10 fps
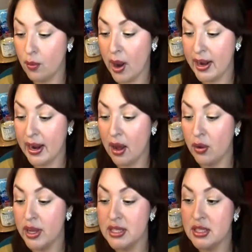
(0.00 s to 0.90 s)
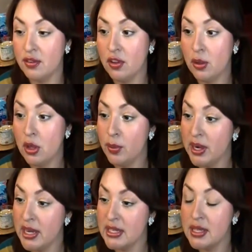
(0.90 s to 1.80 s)
right now is the
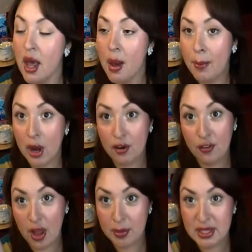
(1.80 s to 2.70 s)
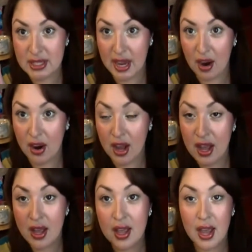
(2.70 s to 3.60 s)
Voluminous Butterfly
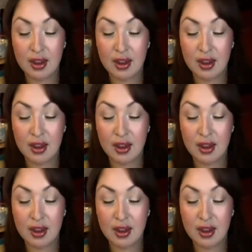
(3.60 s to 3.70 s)
Mascara.